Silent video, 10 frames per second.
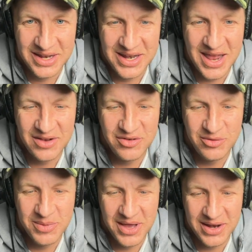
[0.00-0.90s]
Not
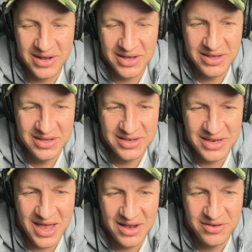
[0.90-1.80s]
too bad, huh?
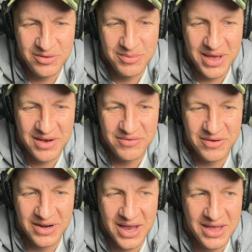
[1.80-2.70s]
Not too bad
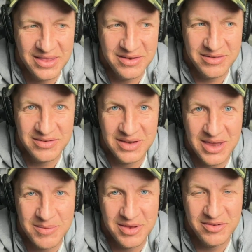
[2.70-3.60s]
for a guy that just
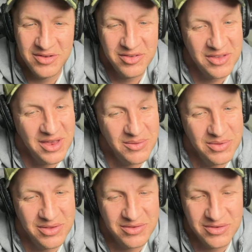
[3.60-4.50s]
came in, just signed
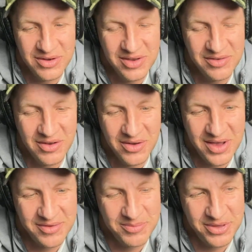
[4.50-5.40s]
with us 2 days ago,
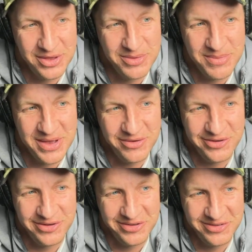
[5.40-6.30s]
hasn't played the
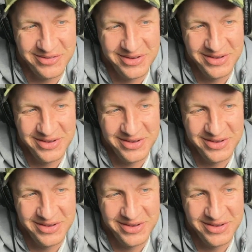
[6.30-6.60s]
majors